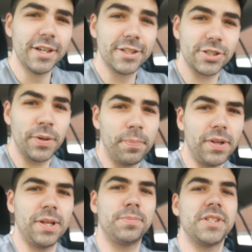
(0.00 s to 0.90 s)
So we
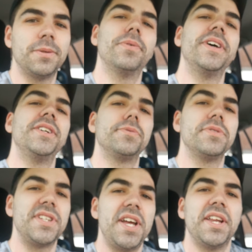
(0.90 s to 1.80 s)
pull up to the place. We're
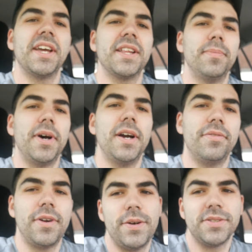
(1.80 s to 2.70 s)
standing at the bar
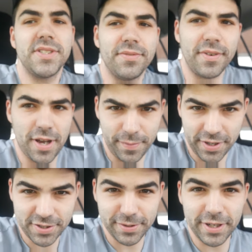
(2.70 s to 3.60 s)
for I would say five
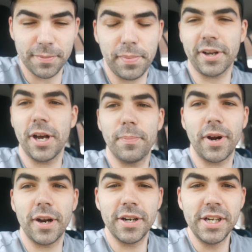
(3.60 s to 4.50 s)
minutes, ready to pick up
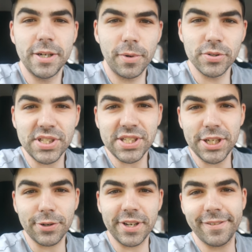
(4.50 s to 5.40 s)
our most
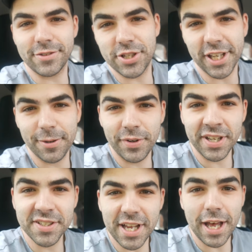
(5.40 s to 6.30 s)
secretive chicken
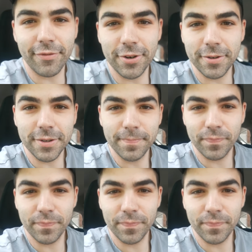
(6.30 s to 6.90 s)
wings ever.